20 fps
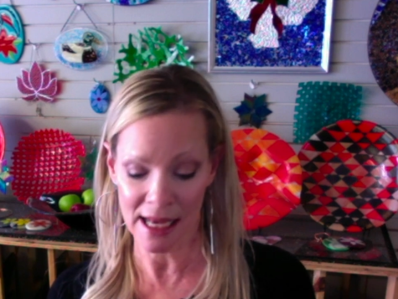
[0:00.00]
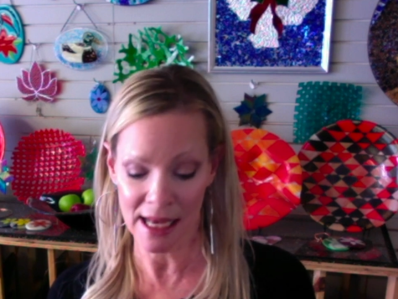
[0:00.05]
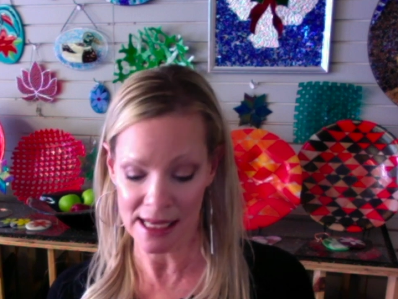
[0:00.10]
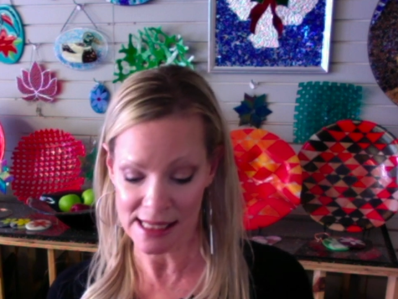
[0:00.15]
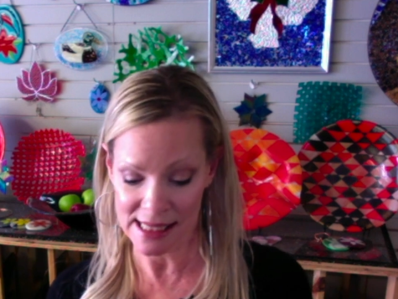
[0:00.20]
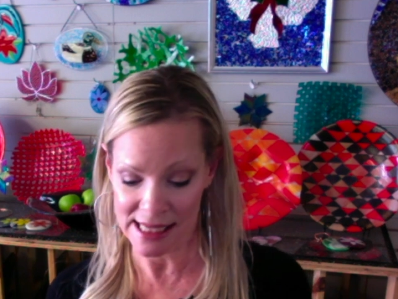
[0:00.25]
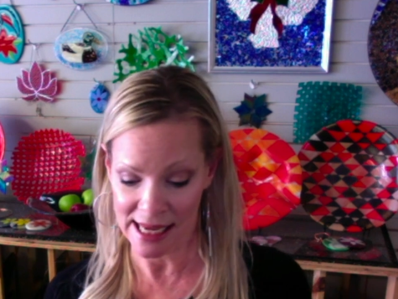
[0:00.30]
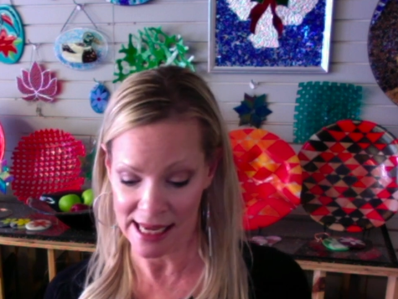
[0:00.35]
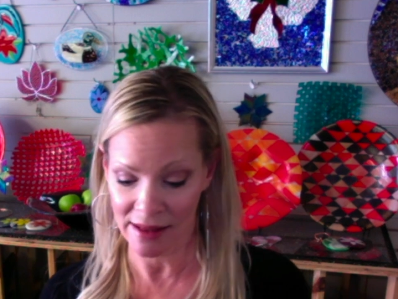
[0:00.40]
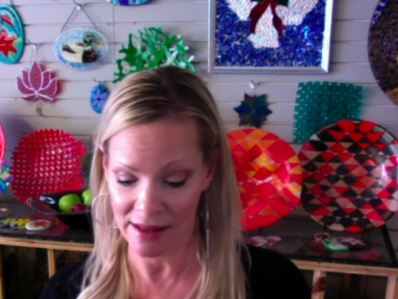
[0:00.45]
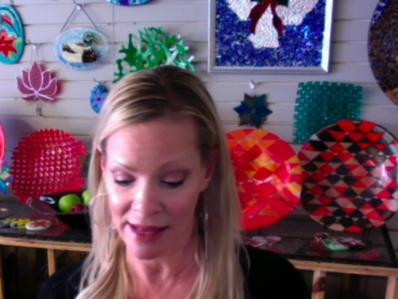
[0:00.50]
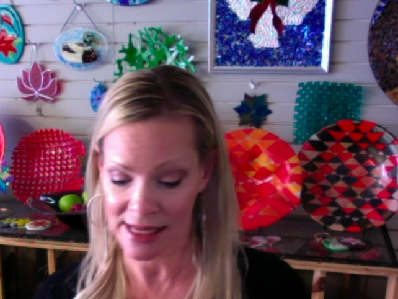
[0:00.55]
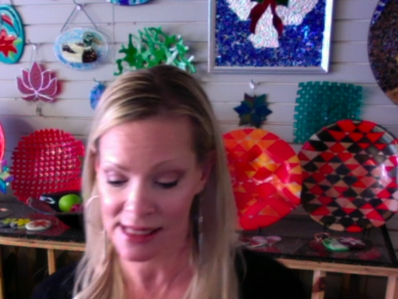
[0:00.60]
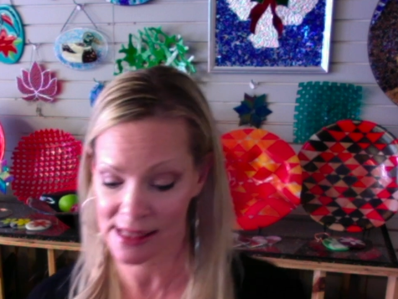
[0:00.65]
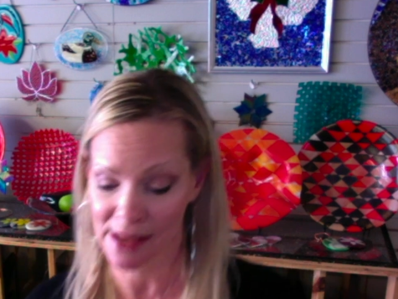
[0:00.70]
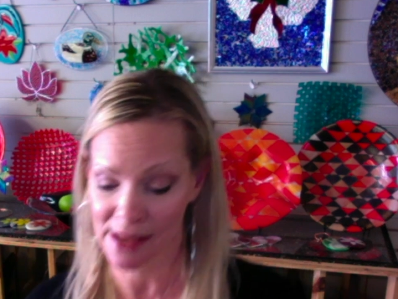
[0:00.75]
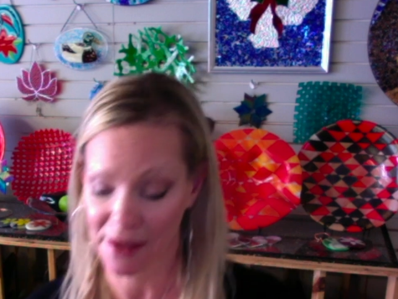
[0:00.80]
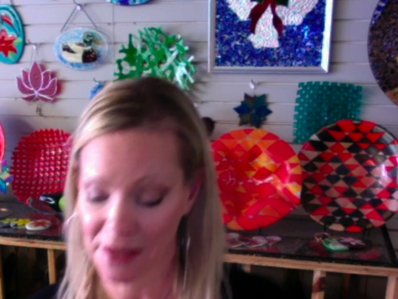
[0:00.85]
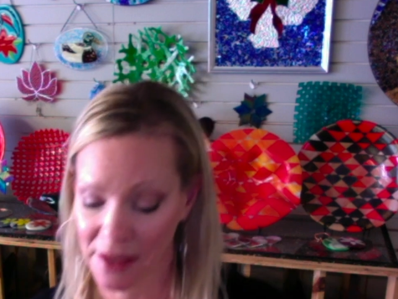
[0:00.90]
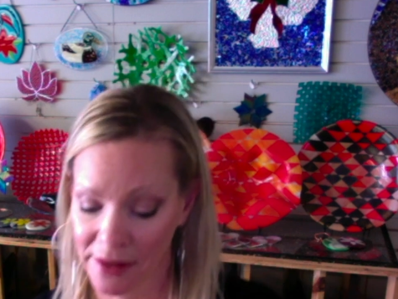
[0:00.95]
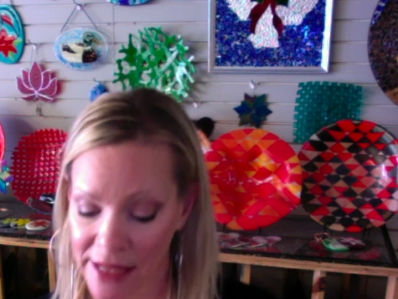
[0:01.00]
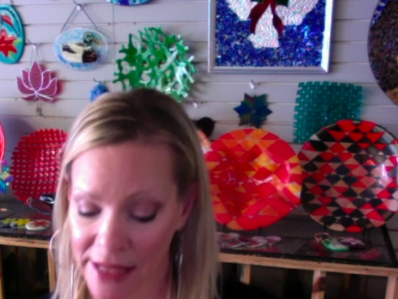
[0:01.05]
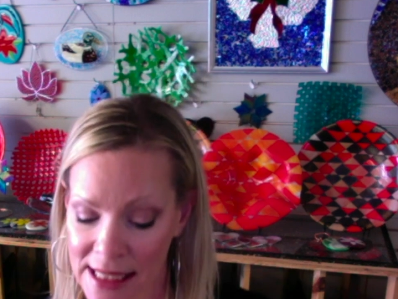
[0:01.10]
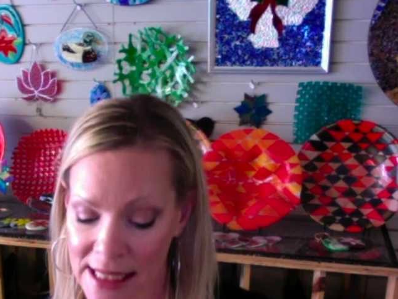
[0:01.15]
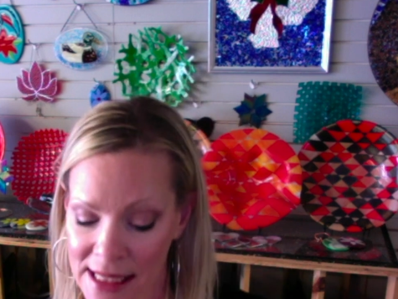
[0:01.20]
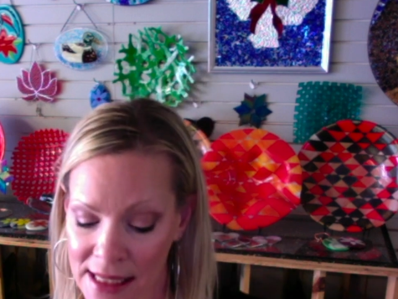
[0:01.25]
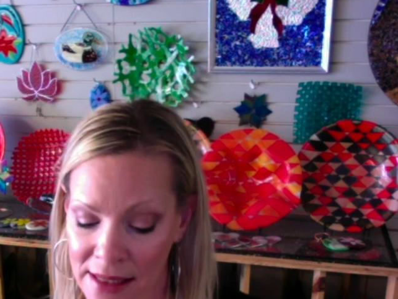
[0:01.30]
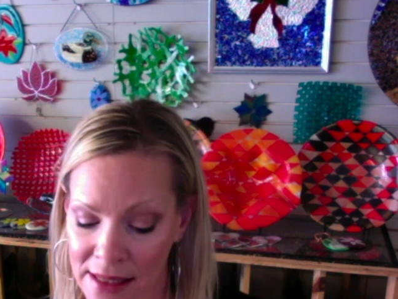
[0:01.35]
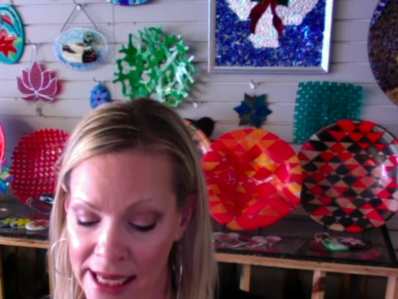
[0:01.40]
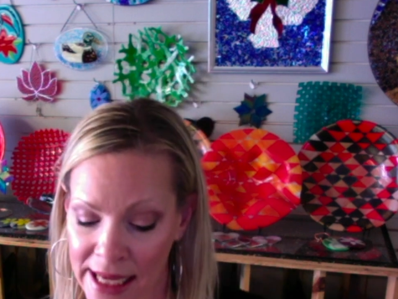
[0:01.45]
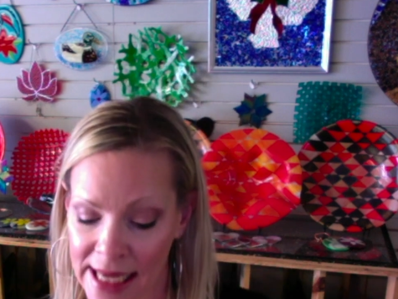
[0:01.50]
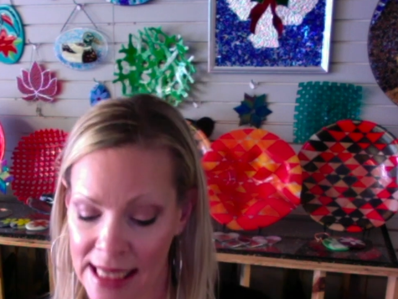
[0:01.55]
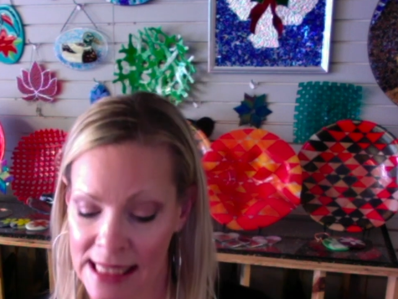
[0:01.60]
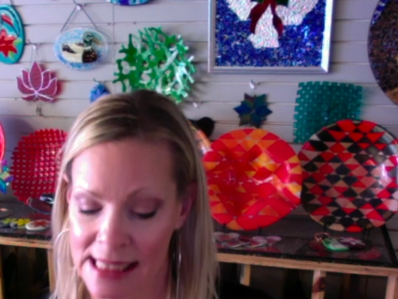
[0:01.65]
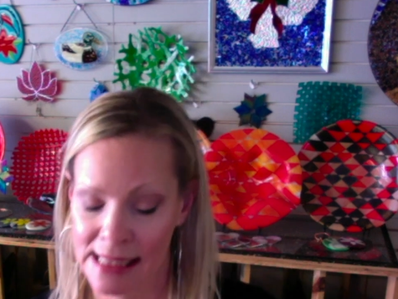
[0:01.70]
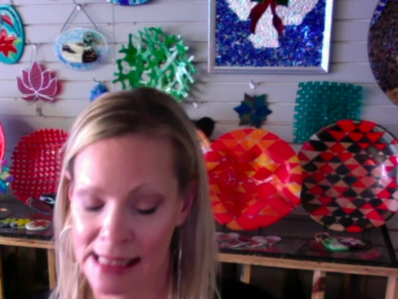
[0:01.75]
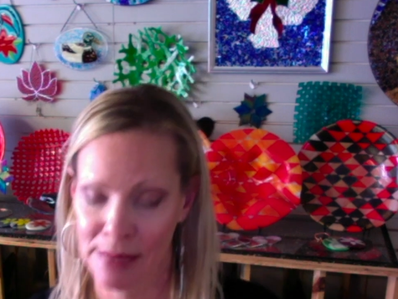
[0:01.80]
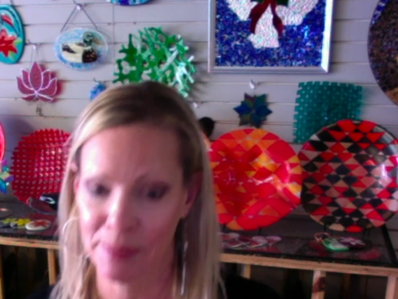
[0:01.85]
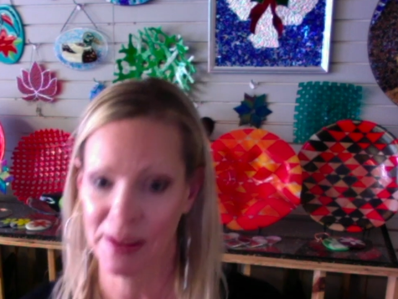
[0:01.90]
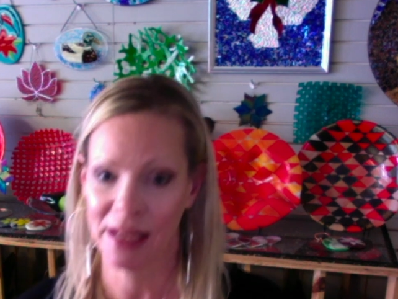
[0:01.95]
a stained glass succulent, like
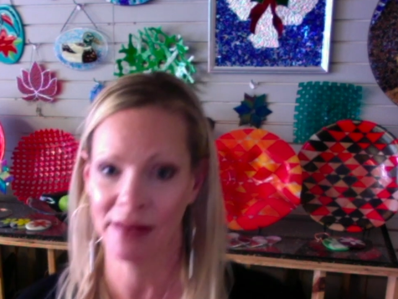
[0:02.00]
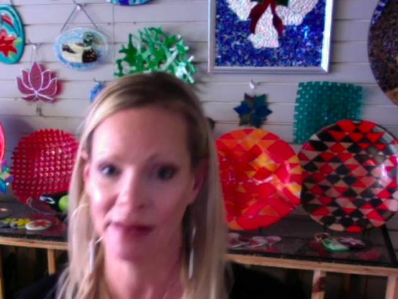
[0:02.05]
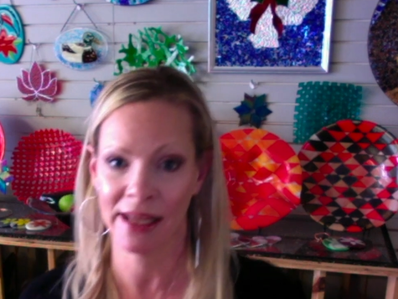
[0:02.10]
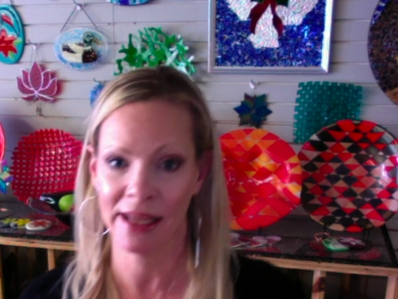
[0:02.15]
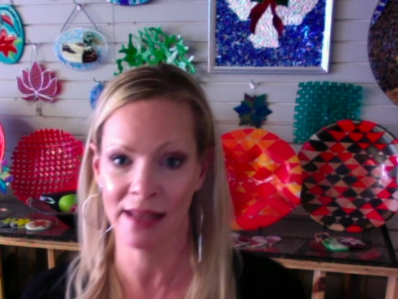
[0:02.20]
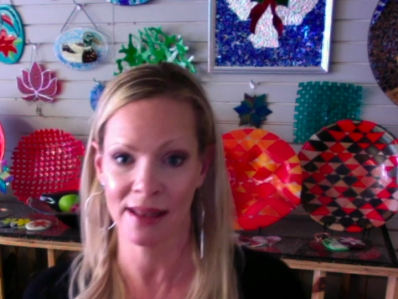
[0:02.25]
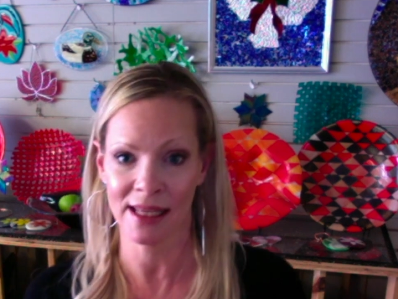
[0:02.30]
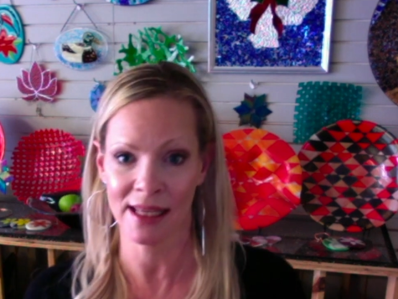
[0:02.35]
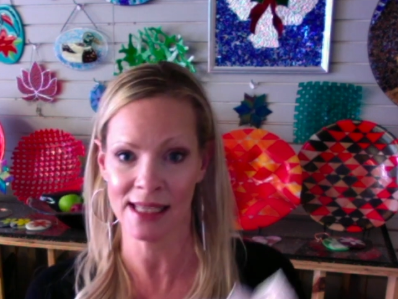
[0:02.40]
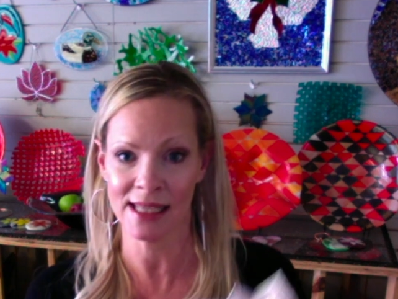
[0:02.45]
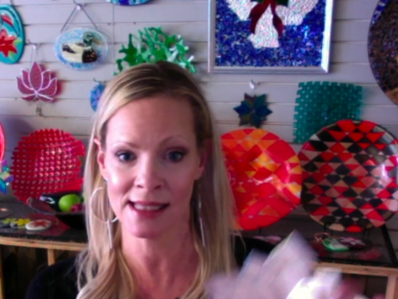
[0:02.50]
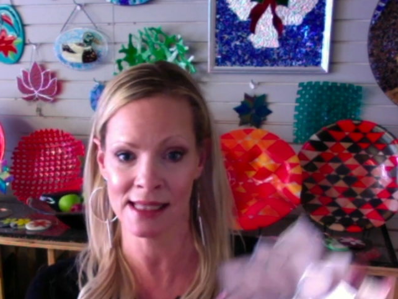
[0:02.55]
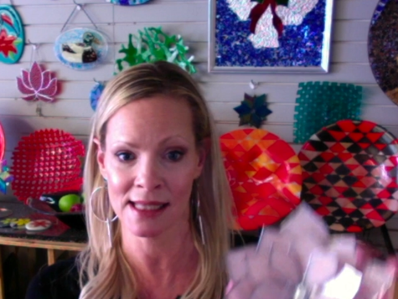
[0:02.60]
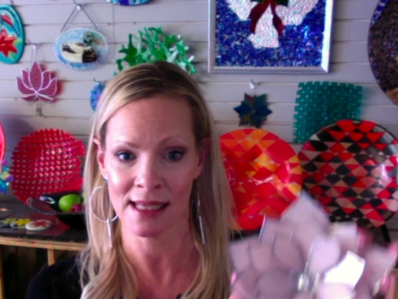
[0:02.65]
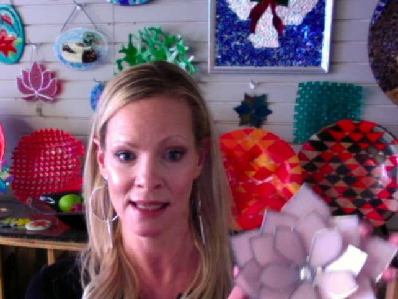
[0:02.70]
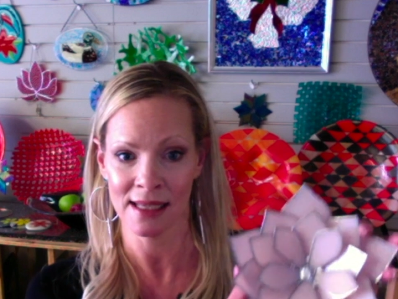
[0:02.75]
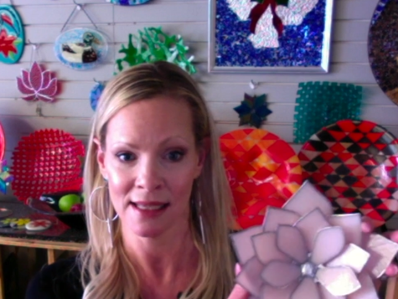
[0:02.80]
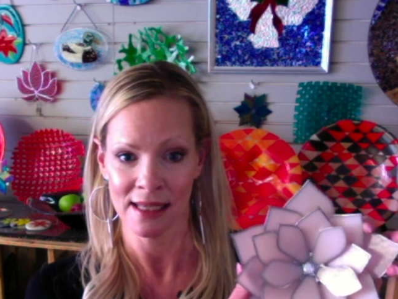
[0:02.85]
something like this.